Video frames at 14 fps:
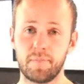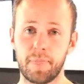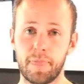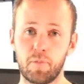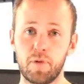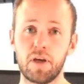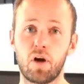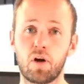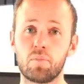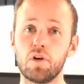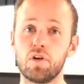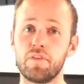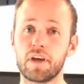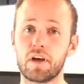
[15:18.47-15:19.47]
We are
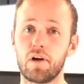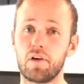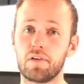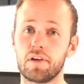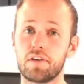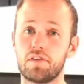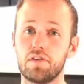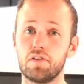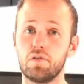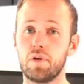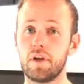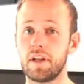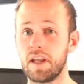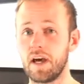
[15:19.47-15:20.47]
moving on to
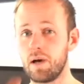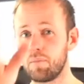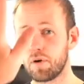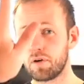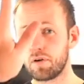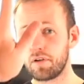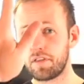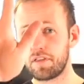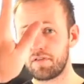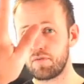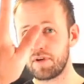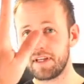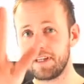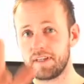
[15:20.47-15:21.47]
number
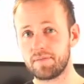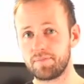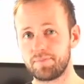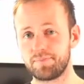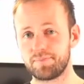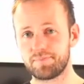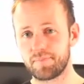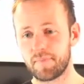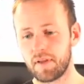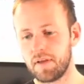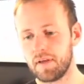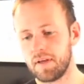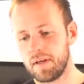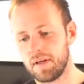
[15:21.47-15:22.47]
3.
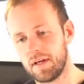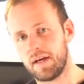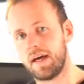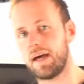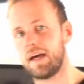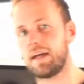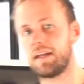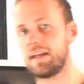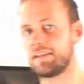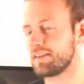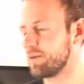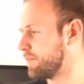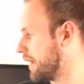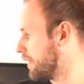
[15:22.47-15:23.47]
And it's
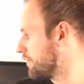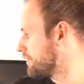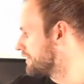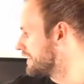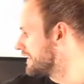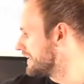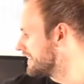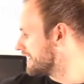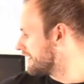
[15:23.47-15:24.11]
about the